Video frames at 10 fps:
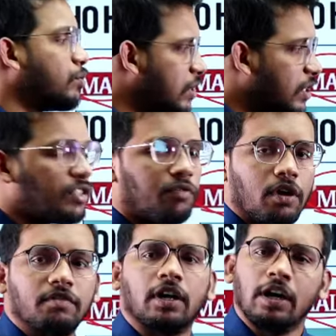So this is
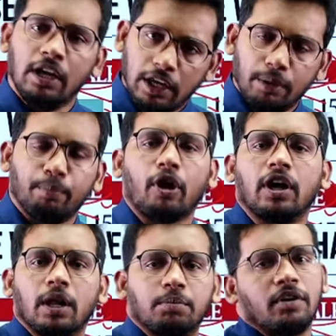one of the
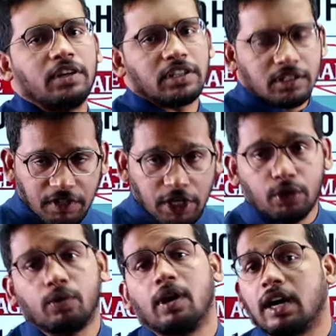important observations. We
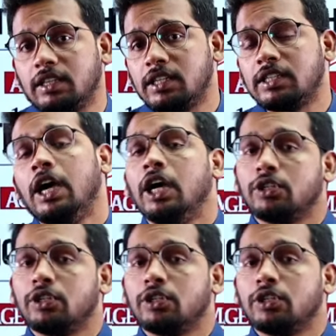need to correct this.